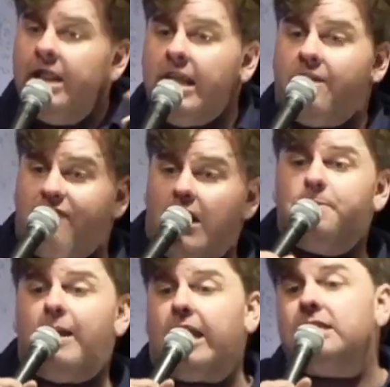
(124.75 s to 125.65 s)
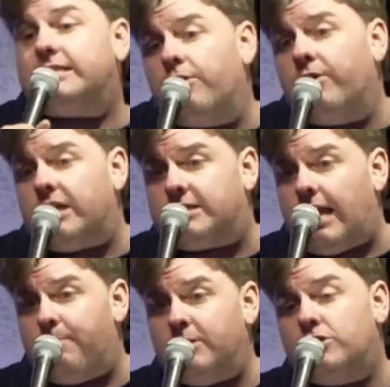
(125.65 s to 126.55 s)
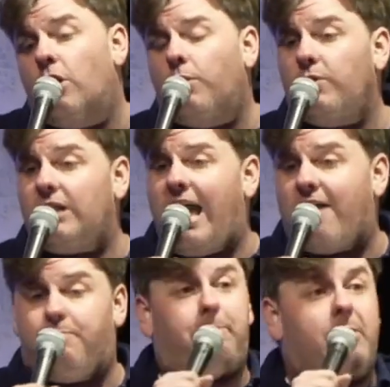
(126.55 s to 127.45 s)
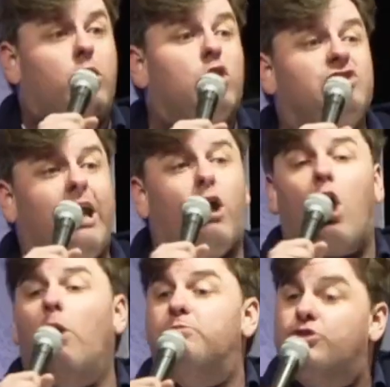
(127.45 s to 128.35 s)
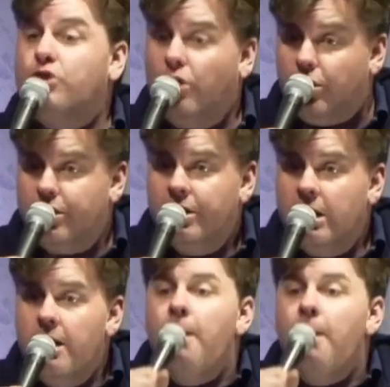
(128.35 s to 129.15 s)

Like if I was making serious statements, no one would laugh, but because they are absurd,